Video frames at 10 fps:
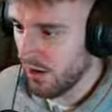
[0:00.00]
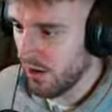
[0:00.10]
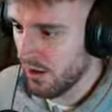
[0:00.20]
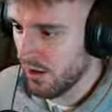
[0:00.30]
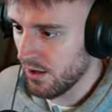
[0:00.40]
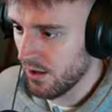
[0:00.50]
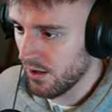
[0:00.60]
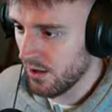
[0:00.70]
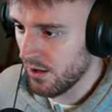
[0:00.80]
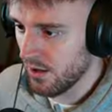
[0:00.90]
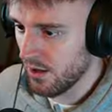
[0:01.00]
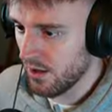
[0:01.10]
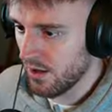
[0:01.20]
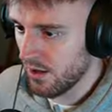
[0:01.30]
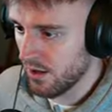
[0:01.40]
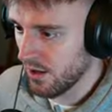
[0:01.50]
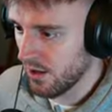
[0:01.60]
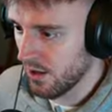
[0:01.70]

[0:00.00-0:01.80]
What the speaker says: Nothing is said.